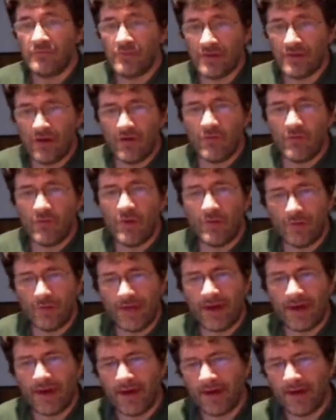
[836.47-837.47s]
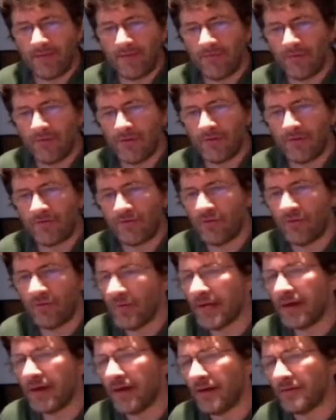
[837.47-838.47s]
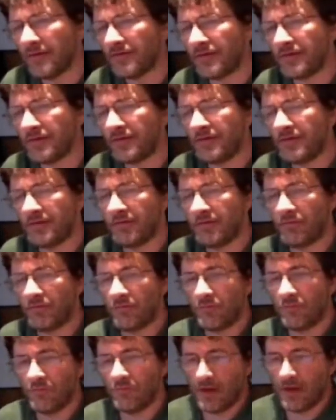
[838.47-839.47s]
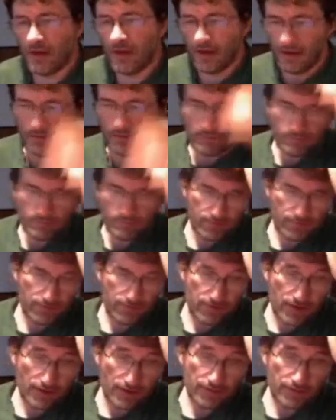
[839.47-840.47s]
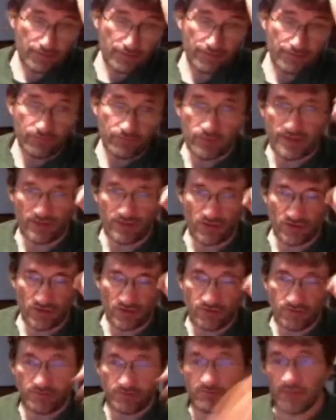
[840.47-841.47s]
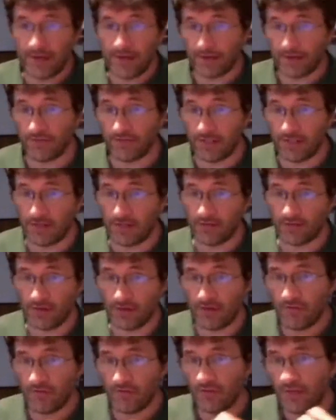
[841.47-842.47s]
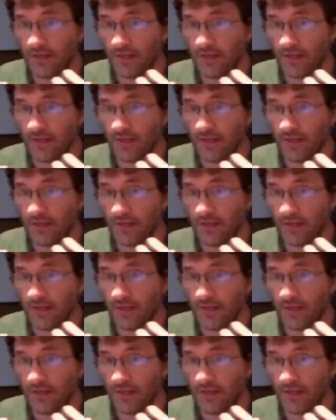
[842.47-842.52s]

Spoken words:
So what we have are 2 accounts, neither of which makes videos. They